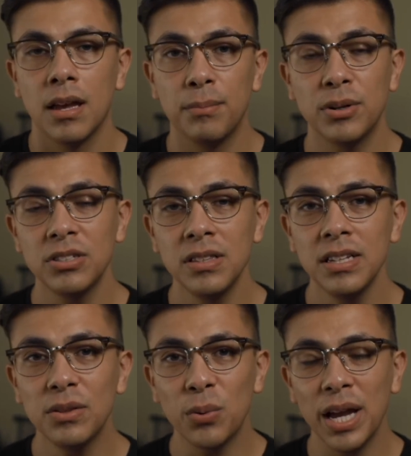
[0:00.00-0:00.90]
And
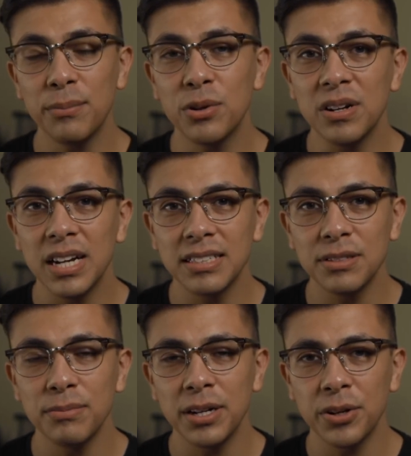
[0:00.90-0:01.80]
personally, the way I'm
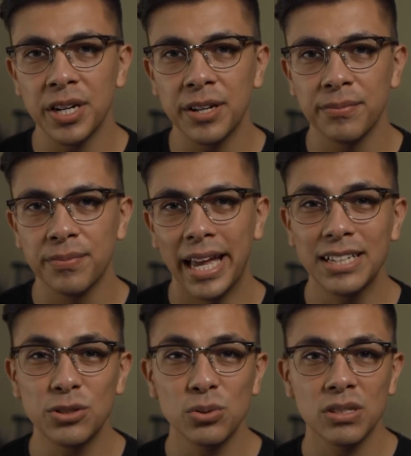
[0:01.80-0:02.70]
utilizing my degree
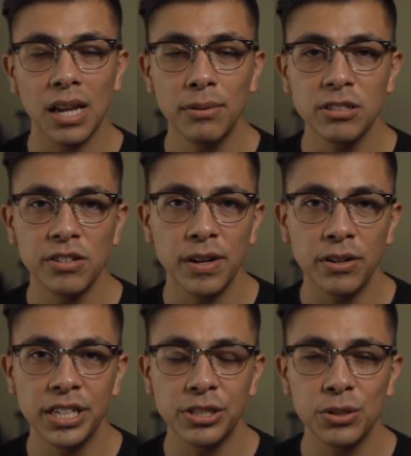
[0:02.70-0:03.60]
is to establish a
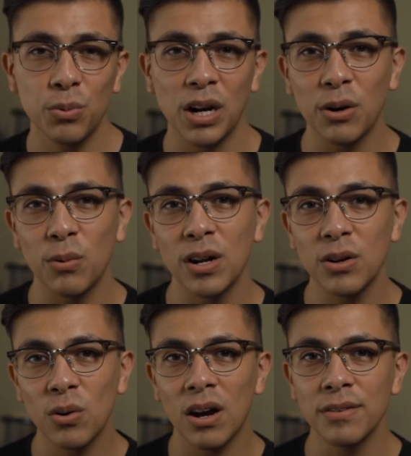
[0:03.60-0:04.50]
foundation when I want
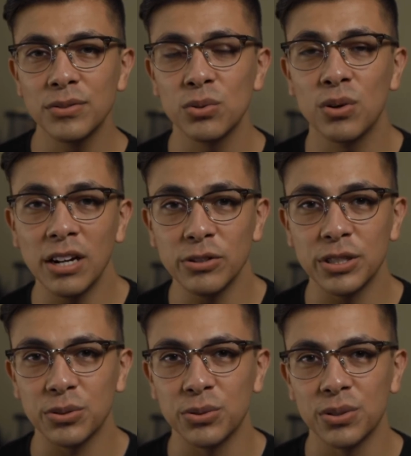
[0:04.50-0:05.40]
to go off to
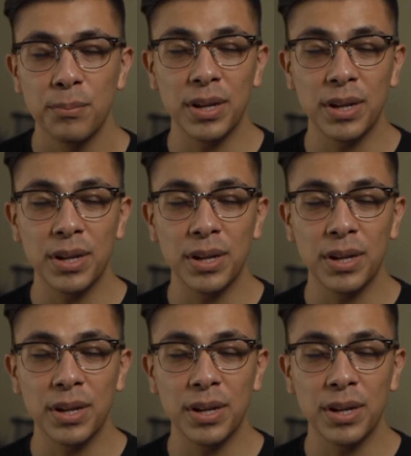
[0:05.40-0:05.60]
graduate school.